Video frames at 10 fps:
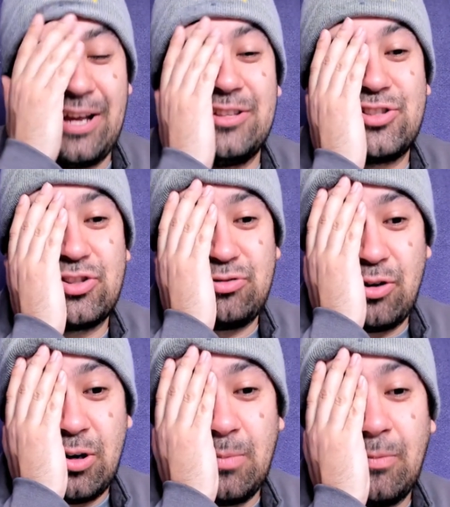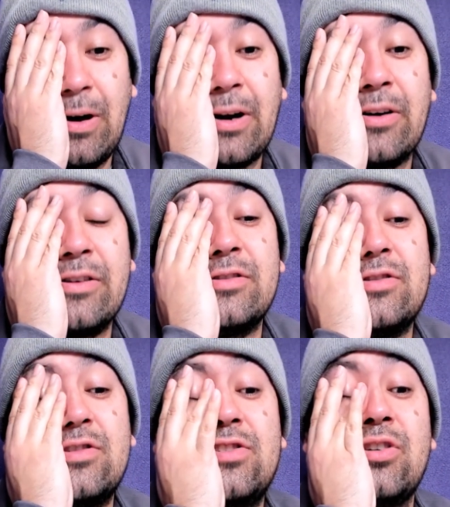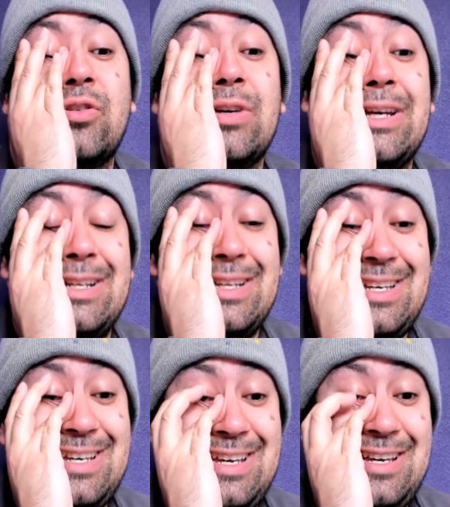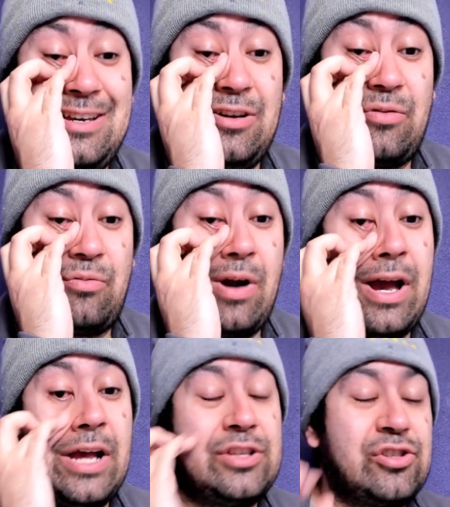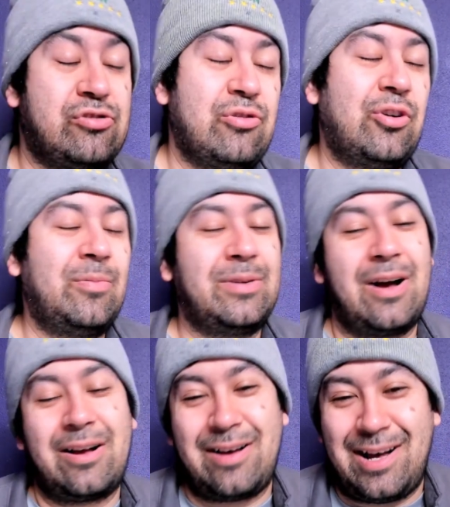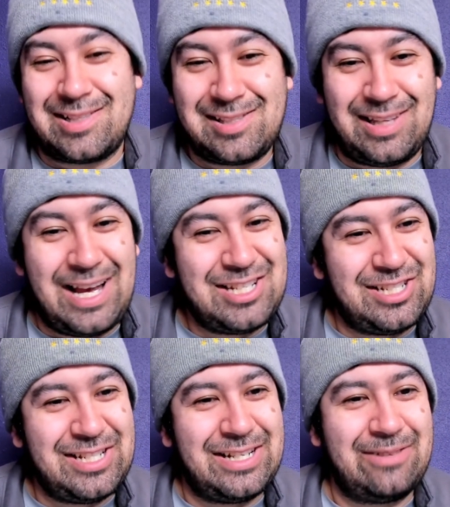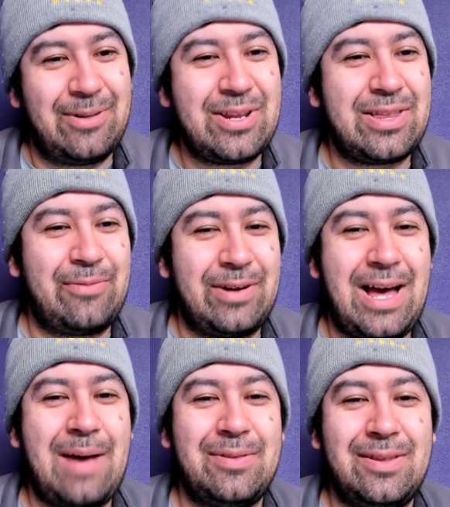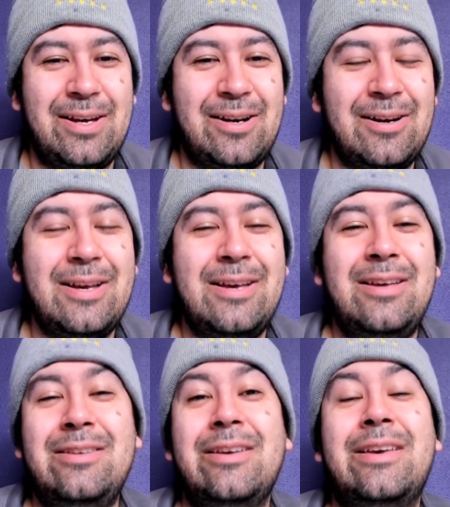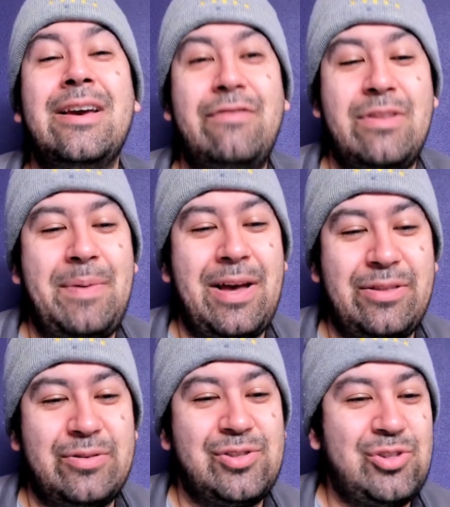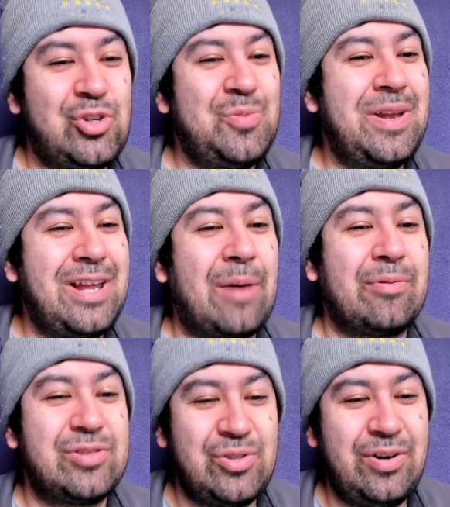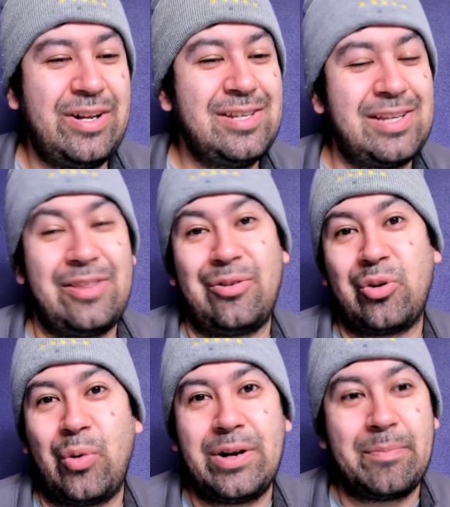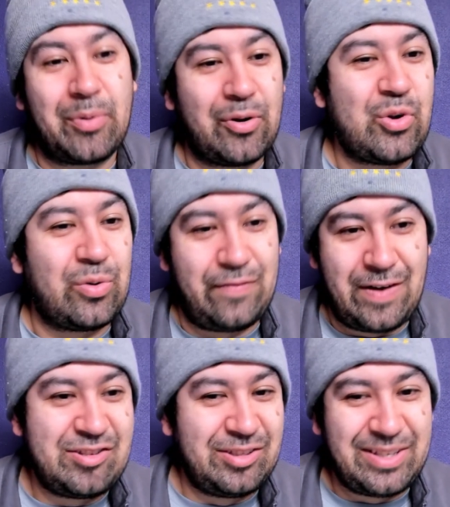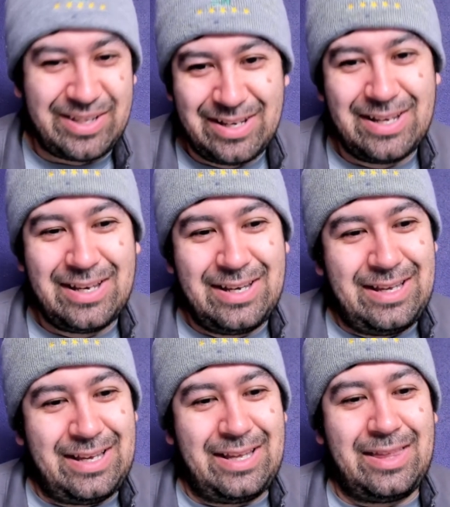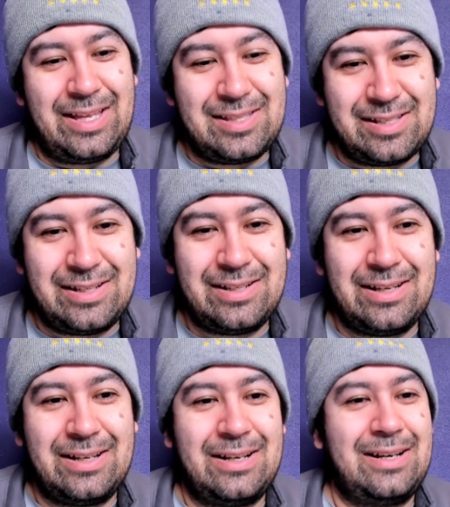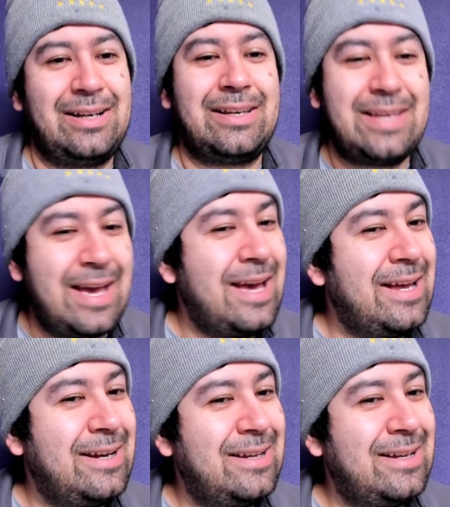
Strom, what are you doing? Ryan Strom got caught slashing, and what do you think would happen there? You give the Panthers too many opportunities, and they're going to burn you eventually. And they did again.